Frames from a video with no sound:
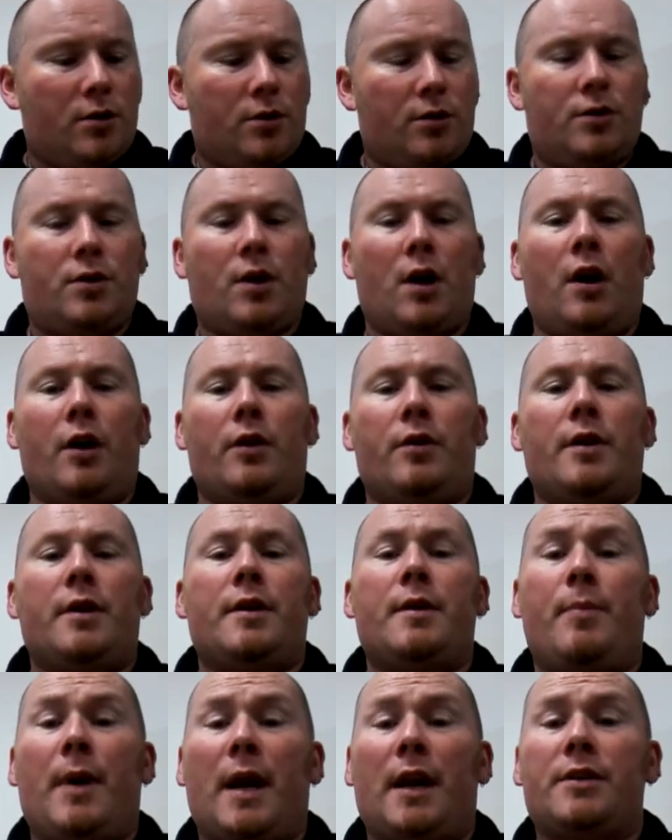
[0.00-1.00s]
so
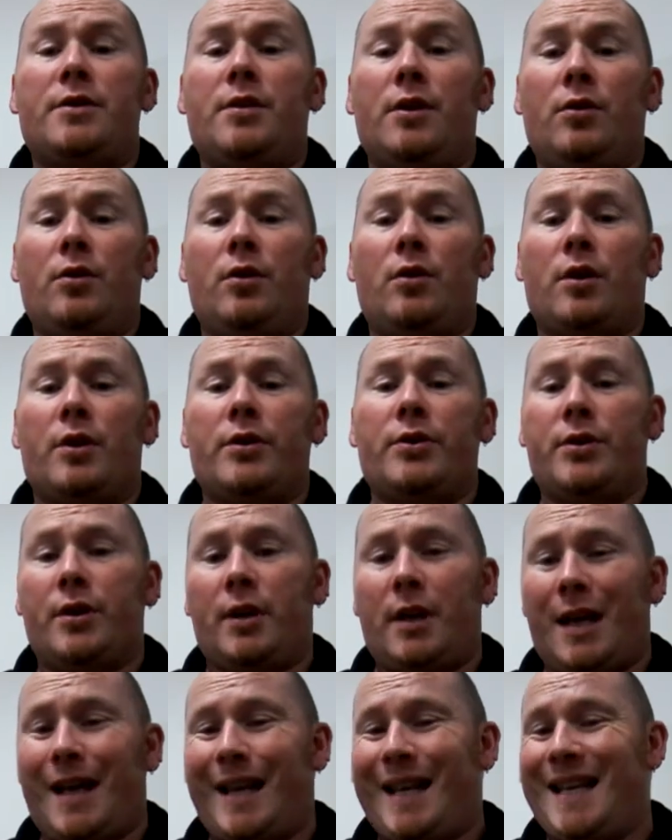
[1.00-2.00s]
the Bella
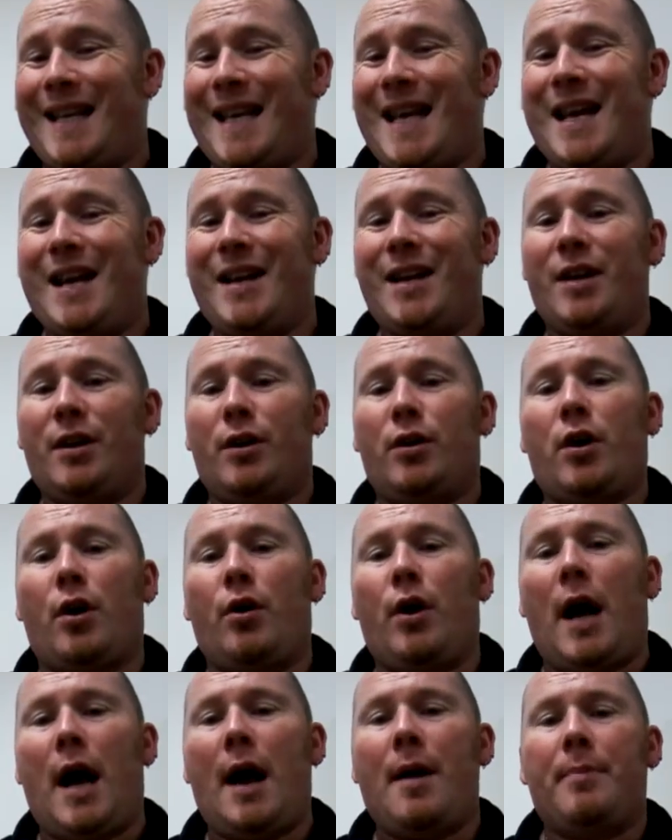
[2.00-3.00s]
Signoras again
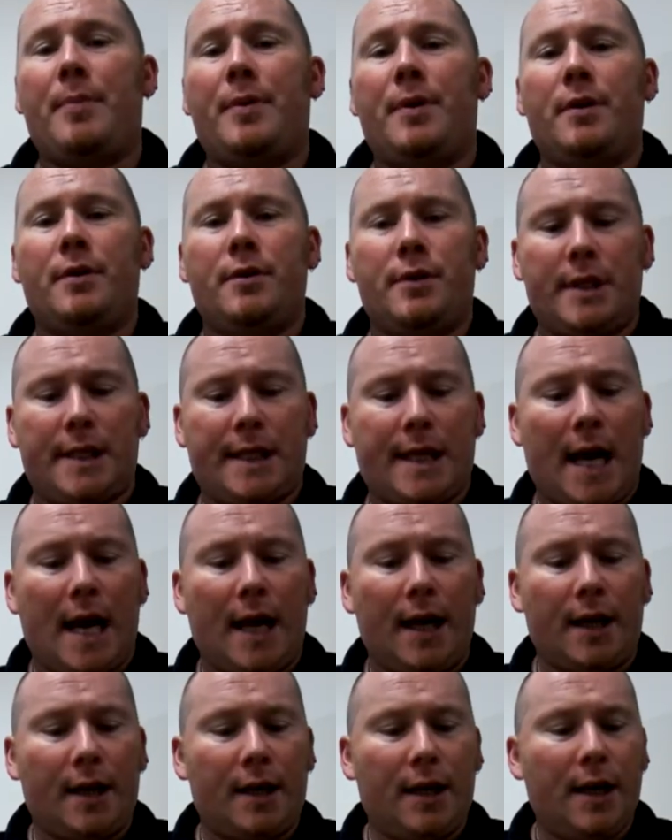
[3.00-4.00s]
go up
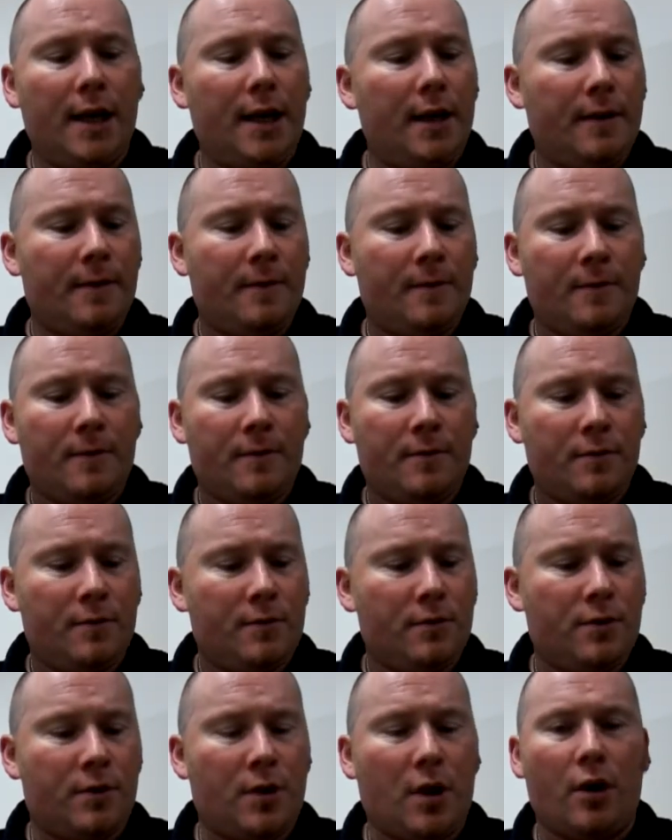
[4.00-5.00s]
scalically.
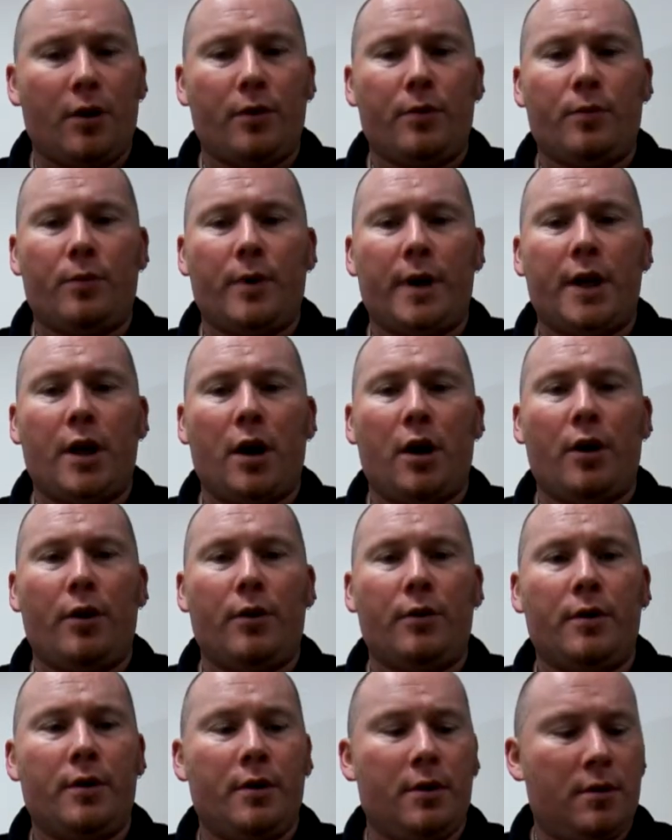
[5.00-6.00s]
So we
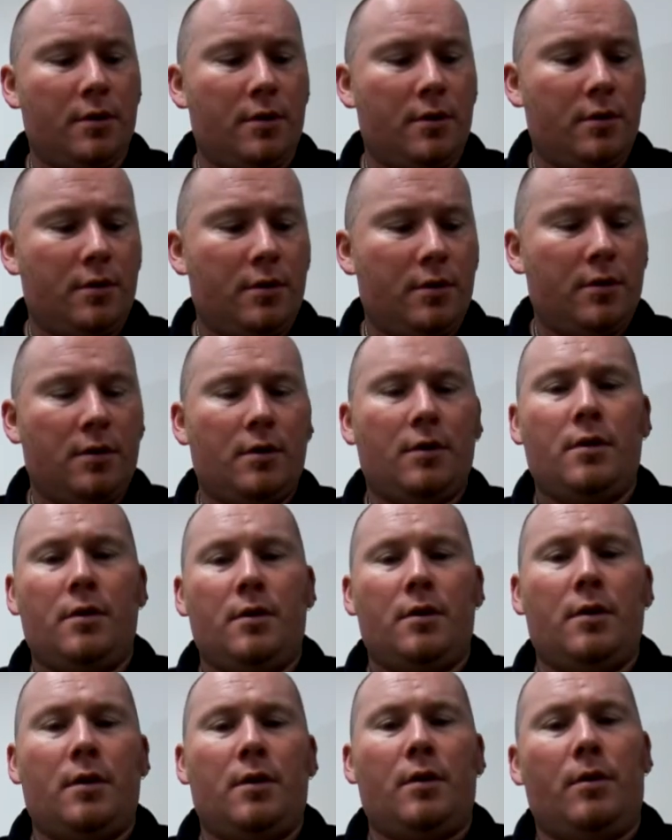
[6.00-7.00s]
go
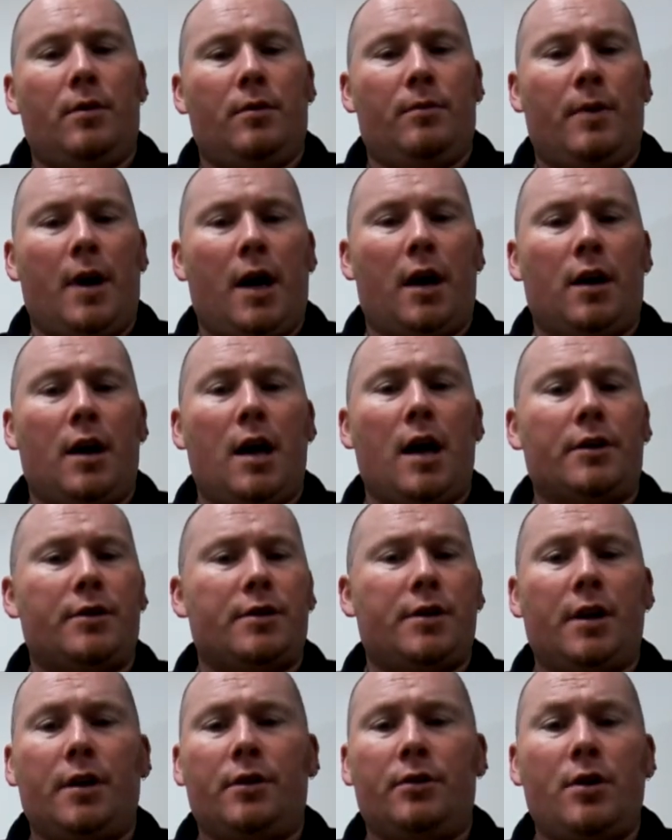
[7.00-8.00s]
Bella
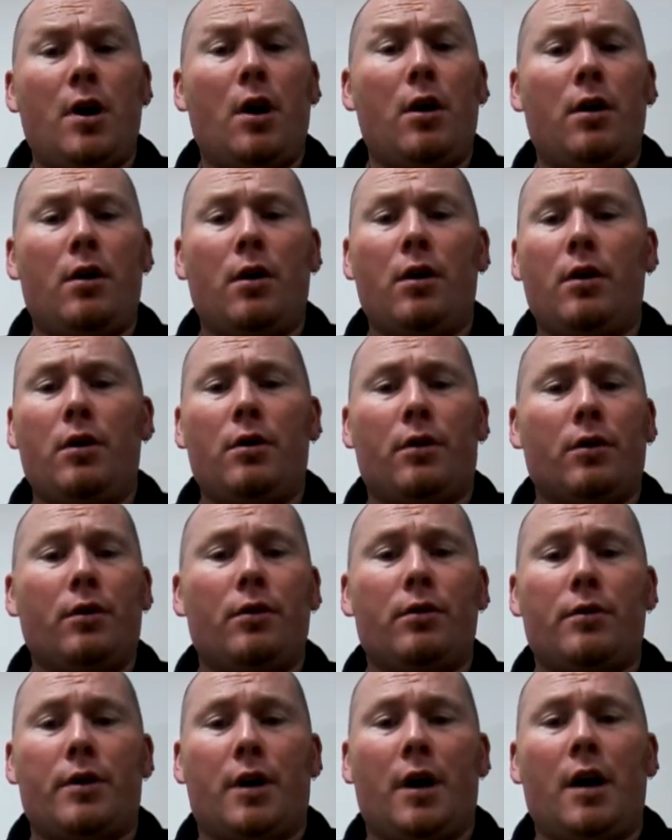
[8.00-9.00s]

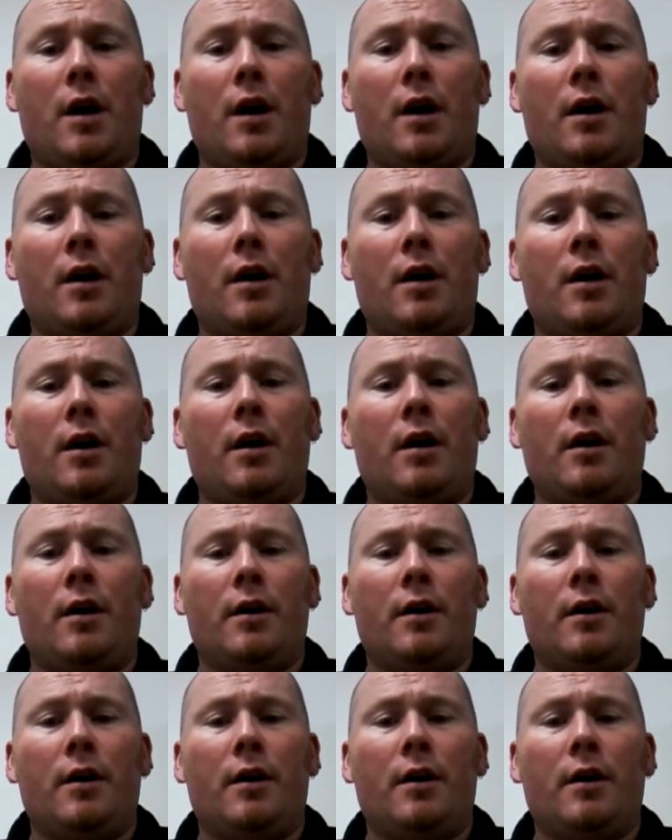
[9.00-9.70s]
Signora,